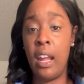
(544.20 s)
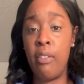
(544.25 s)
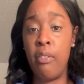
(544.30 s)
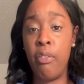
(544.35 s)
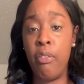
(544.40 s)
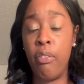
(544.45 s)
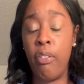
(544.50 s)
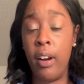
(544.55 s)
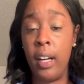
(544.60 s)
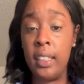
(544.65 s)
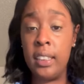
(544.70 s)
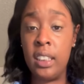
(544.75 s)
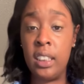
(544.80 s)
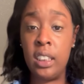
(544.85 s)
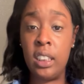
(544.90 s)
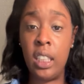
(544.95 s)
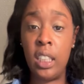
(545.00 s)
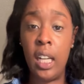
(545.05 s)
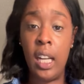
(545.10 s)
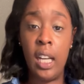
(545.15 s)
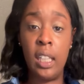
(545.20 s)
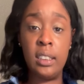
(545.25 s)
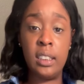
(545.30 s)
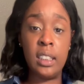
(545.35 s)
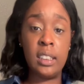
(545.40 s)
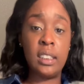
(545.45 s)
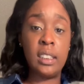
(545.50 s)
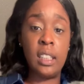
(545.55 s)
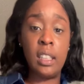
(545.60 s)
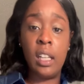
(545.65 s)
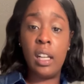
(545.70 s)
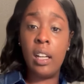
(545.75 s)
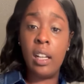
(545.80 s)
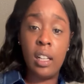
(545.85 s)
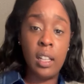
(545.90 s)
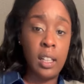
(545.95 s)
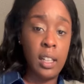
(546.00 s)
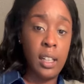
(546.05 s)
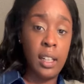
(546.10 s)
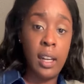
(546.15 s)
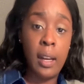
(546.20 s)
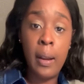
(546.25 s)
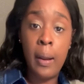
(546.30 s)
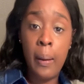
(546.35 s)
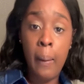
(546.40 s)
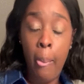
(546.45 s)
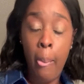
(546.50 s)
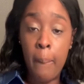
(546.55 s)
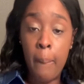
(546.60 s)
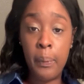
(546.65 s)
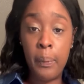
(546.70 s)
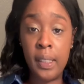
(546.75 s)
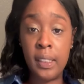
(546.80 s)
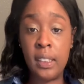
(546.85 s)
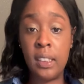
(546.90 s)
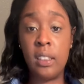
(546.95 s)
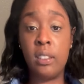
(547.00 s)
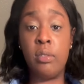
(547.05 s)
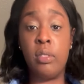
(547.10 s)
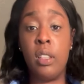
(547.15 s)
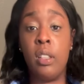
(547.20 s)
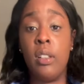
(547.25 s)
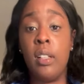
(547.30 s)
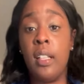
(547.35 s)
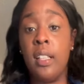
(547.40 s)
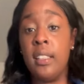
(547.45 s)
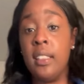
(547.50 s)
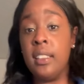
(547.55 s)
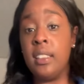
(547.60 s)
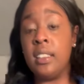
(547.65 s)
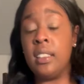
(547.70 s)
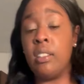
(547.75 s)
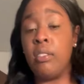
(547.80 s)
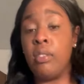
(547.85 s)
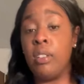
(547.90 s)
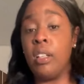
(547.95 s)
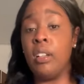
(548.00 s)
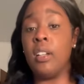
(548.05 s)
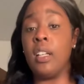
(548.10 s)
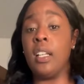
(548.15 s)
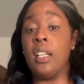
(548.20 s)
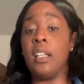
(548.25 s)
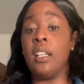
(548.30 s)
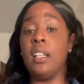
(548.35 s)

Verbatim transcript: and fresh and just look good, this is real good. This is a real good